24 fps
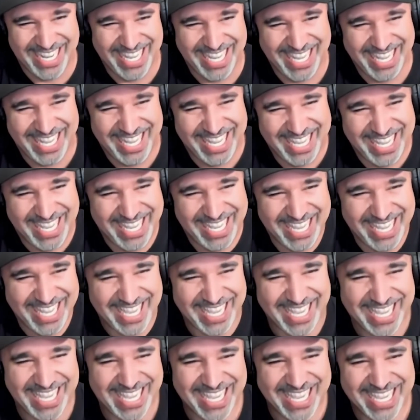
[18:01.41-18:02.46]

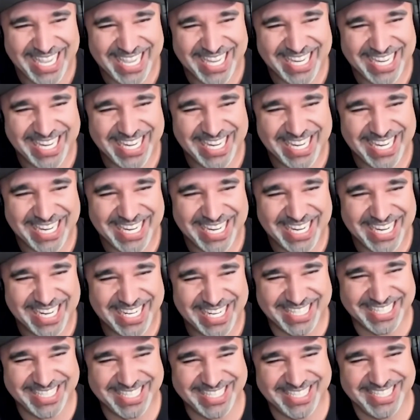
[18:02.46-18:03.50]
This person isn't speaking.